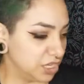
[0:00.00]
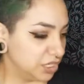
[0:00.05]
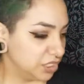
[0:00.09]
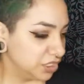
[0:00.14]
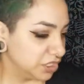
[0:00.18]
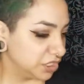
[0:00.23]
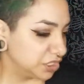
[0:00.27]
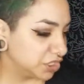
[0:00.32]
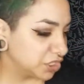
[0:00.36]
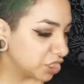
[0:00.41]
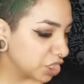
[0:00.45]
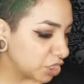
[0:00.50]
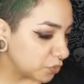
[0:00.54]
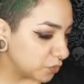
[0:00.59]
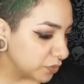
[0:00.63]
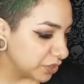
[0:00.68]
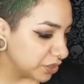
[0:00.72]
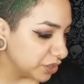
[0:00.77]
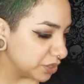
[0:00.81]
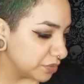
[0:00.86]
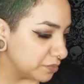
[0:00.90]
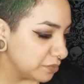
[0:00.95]
Start
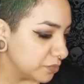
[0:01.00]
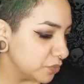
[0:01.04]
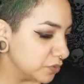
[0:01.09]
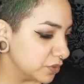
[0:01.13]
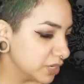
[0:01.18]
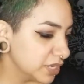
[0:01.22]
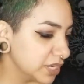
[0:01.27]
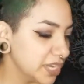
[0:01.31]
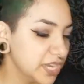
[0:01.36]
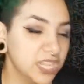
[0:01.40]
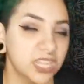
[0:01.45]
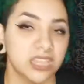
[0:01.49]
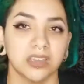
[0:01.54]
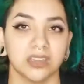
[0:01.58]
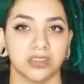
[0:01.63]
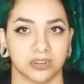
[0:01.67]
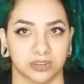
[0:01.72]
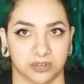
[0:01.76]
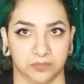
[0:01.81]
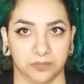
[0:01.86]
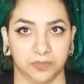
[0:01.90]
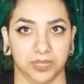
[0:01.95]
with the more
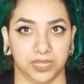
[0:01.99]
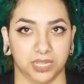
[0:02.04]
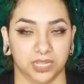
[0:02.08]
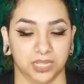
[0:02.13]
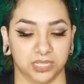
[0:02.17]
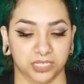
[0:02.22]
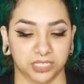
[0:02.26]
neon pink.